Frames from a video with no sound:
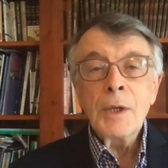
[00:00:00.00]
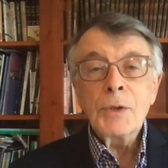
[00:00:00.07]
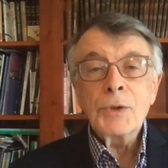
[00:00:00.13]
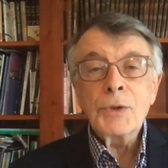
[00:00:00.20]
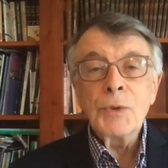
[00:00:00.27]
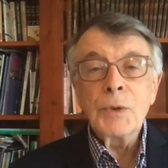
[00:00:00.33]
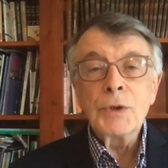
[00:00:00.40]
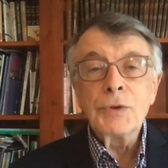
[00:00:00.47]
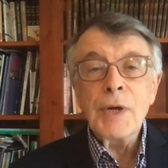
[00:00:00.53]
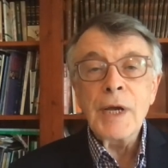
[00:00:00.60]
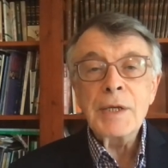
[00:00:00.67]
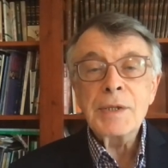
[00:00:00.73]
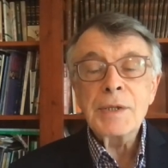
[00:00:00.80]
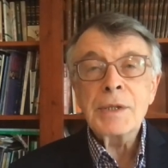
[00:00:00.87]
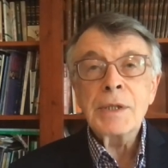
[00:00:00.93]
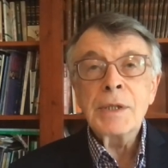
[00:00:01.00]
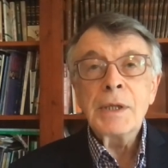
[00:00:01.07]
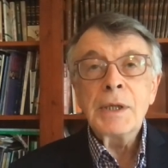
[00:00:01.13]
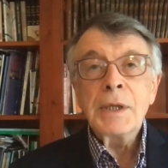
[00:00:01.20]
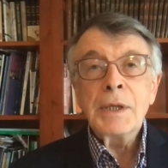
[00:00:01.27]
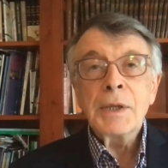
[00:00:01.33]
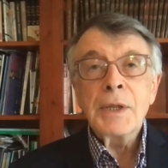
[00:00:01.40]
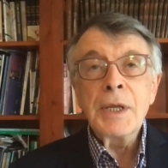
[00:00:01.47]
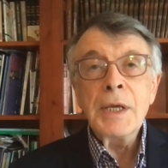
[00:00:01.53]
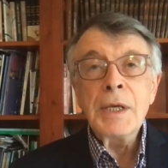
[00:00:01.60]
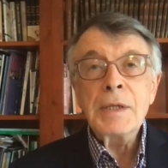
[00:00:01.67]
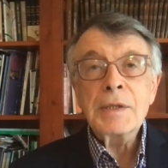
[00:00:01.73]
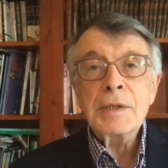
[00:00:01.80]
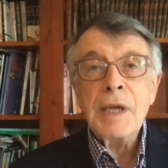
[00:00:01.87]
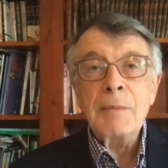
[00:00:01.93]
to address the
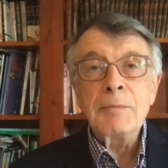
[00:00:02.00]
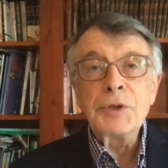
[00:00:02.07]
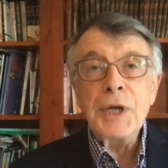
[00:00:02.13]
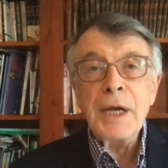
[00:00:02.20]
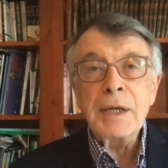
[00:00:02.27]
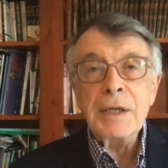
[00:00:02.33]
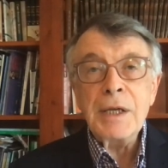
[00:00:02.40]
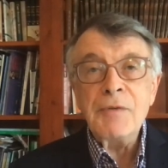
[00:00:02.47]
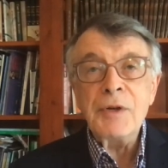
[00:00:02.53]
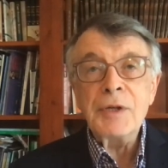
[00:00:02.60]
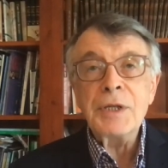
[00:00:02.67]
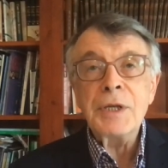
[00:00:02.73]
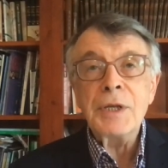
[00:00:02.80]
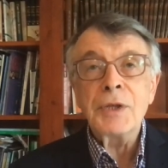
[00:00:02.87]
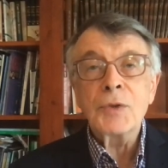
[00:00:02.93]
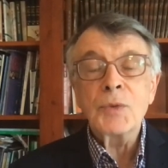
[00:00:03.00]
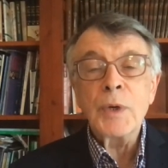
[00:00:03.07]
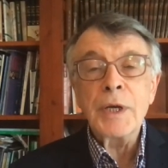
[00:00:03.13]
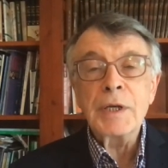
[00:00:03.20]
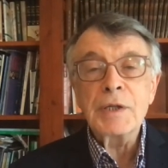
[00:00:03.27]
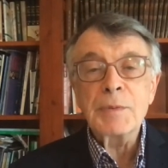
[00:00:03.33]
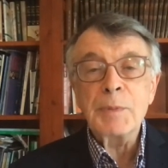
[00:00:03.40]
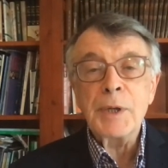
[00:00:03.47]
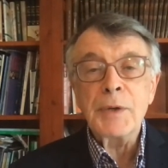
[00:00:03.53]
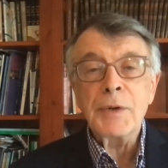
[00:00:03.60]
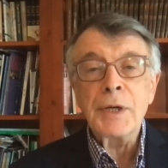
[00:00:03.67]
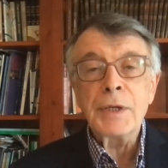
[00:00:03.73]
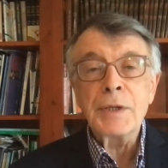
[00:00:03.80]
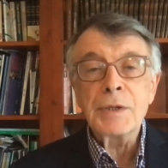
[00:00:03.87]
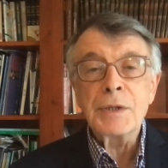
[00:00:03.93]
subjectivity that we
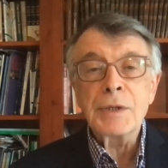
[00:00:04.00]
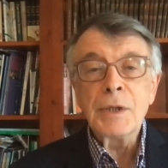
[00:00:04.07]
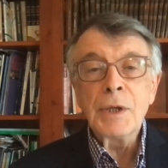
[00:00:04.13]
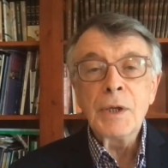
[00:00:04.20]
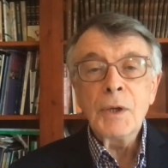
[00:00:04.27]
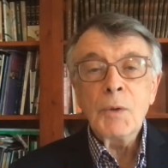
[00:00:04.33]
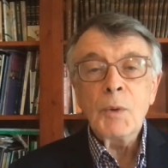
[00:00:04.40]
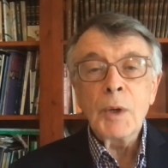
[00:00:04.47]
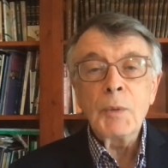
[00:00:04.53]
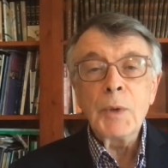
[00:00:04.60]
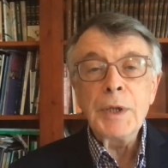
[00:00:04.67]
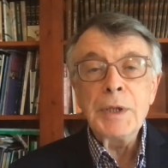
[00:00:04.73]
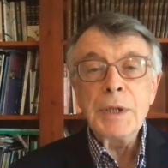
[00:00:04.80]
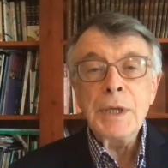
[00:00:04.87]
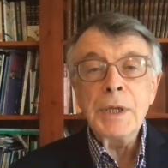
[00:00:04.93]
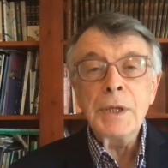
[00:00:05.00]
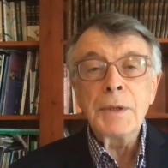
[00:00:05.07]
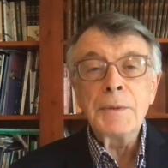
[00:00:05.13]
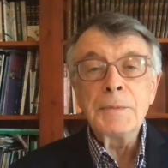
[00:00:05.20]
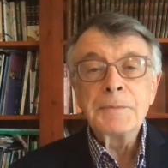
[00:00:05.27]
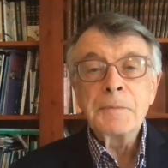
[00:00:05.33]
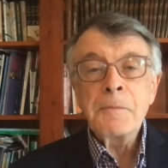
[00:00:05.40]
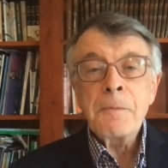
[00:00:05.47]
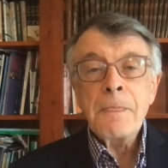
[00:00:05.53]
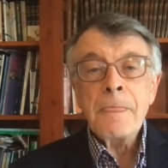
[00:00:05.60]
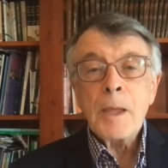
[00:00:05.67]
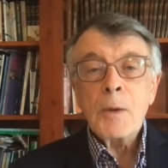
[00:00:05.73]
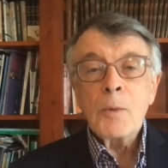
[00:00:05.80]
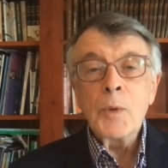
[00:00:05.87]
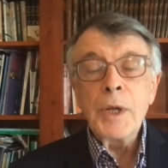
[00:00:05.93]
experience when we deal
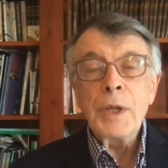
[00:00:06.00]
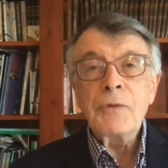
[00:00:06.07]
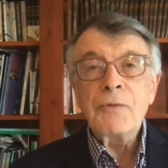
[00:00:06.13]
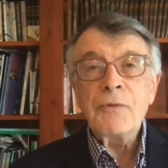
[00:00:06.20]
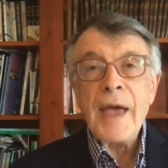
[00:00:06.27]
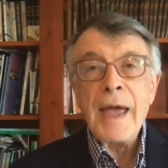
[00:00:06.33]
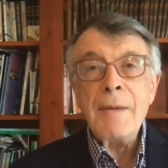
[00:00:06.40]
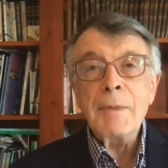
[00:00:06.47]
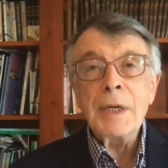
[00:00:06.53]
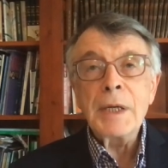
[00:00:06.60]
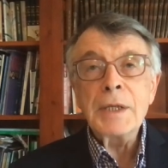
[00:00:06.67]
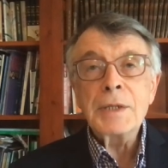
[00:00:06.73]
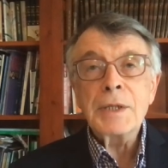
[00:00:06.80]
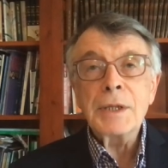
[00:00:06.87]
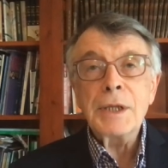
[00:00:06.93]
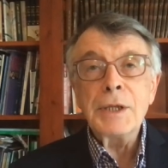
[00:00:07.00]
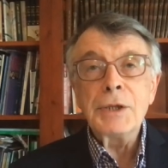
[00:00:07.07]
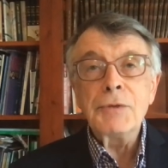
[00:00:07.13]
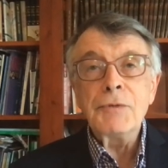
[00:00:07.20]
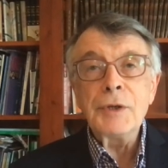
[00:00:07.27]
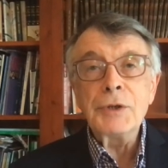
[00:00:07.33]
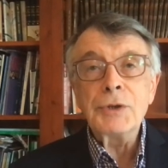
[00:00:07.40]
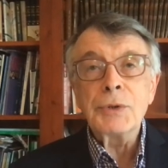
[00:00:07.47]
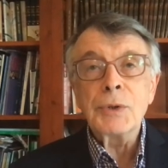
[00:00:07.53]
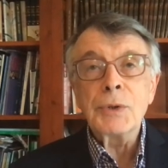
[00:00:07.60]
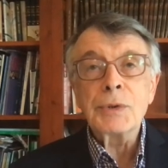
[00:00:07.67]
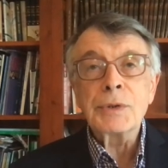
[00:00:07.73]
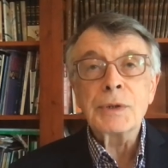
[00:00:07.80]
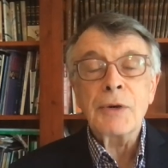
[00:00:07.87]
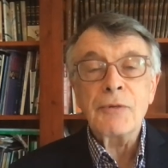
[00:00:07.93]
with families and
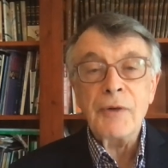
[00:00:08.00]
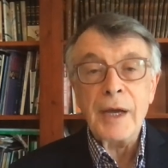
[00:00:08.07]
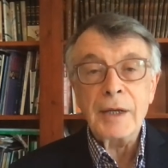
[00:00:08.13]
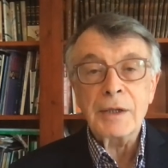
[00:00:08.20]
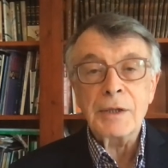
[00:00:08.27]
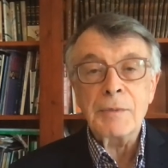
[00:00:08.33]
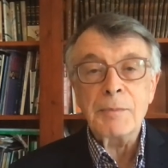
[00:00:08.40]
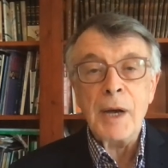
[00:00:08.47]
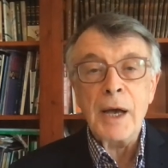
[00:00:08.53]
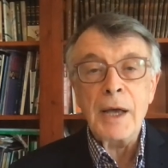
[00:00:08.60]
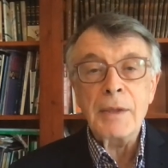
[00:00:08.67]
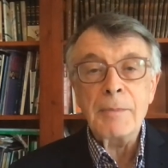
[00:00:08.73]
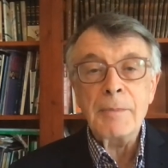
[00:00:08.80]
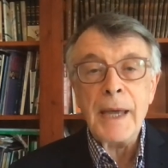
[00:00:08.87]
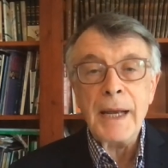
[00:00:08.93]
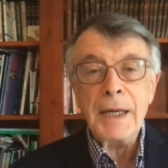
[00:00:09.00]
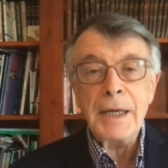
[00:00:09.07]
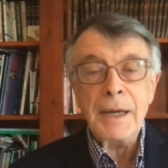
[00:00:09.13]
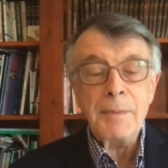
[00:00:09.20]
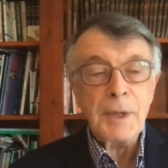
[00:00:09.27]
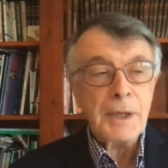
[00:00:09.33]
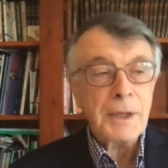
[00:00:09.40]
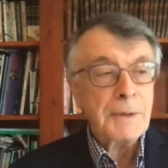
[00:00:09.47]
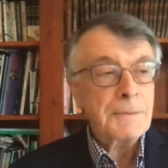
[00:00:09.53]
individuals affected by the pandemic.